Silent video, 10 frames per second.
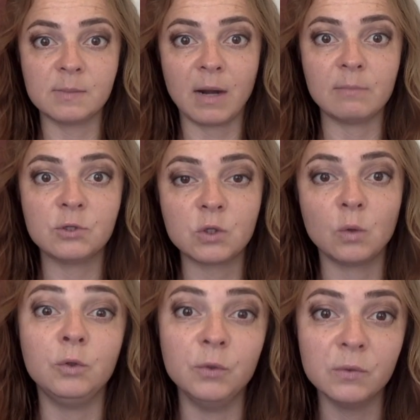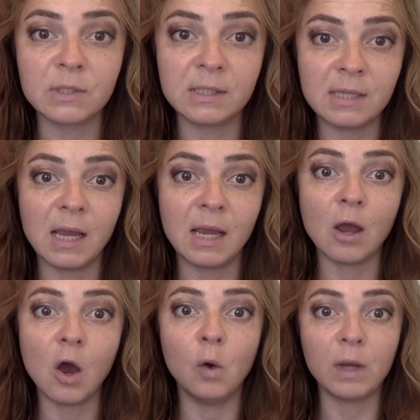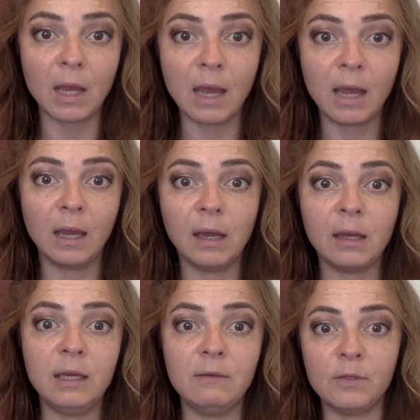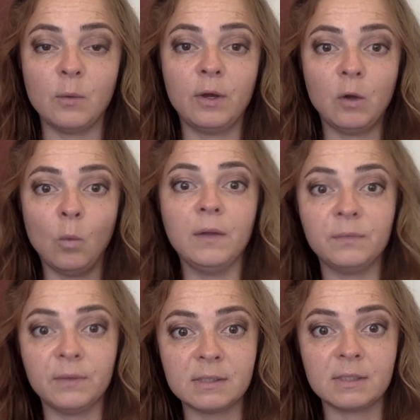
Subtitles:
but I'm so used to saying okay, even though I don't want this.